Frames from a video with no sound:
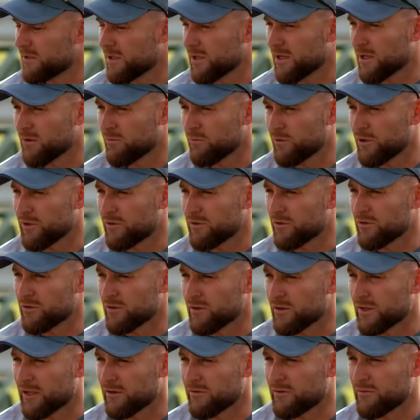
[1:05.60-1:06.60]
We do,
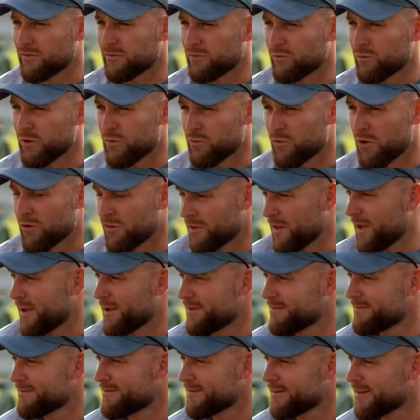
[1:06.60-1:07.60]
and we want
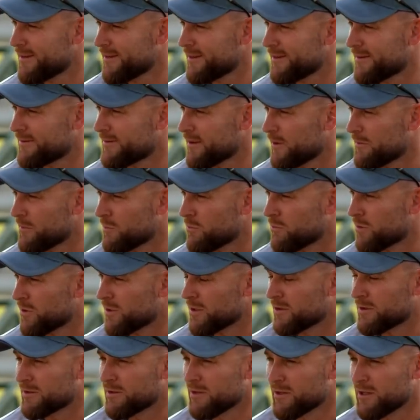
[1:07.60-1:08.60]
that. You know, that's something
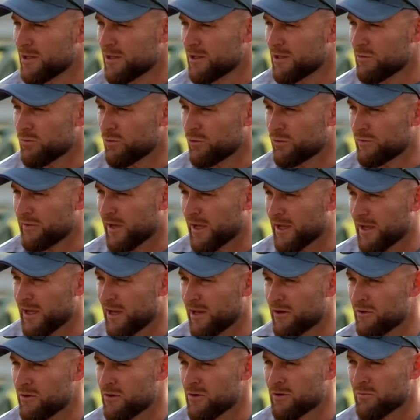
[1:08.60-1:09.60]
we'll take
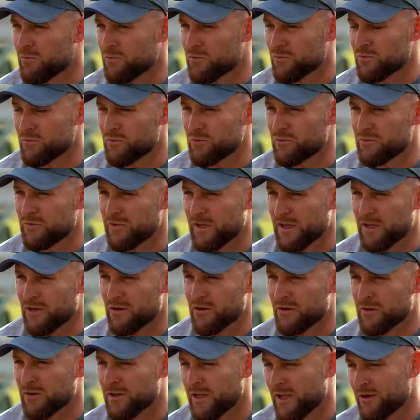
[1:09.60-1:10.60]
head on. We'll take
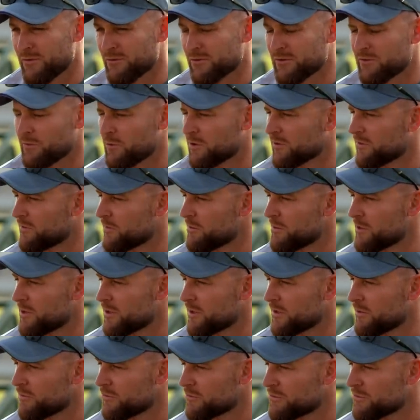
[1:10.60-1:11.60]
on that
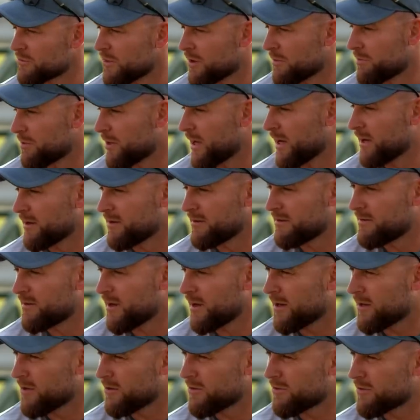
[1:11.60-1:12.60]
responsibility. We'll try and play
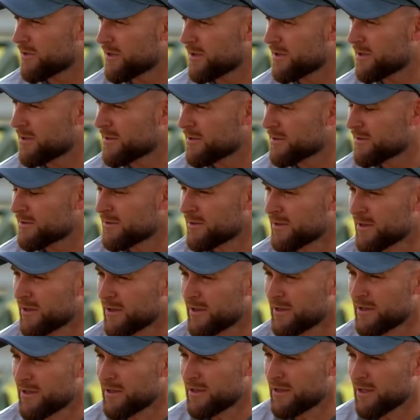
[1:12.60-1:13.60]
entertaining cricket, and
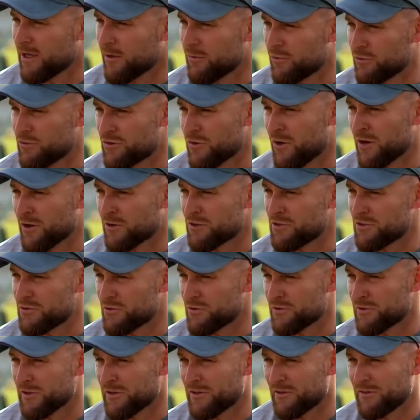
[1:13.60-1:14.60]
we'll try and
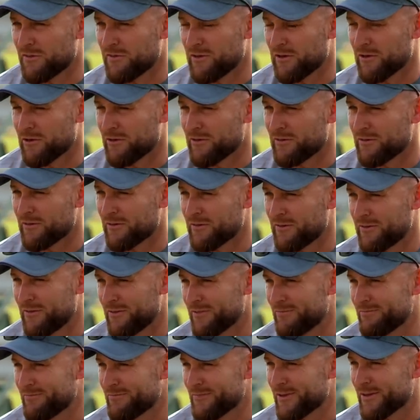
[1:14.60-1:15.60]
ensure that the series
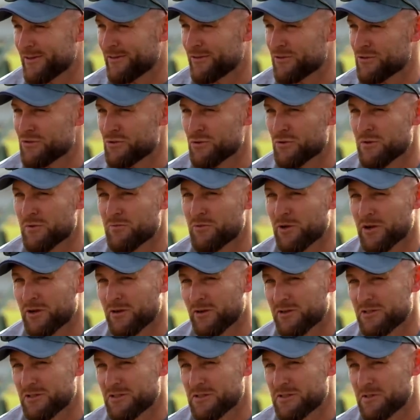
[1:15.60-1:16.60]
is enjoyed by
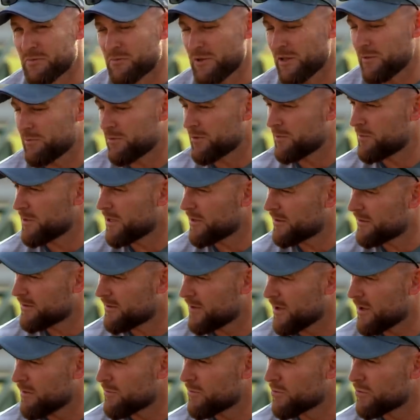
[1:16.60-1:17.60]
not just the people of
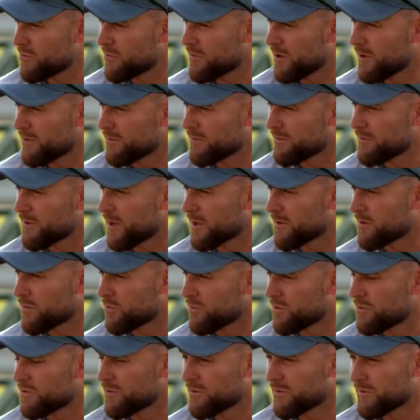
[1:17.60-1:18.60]
Pakistan, but all those around the
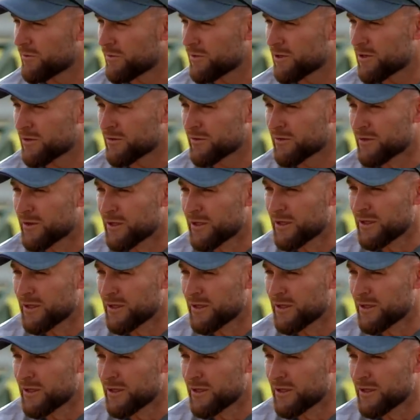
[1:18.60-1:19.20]
world as well.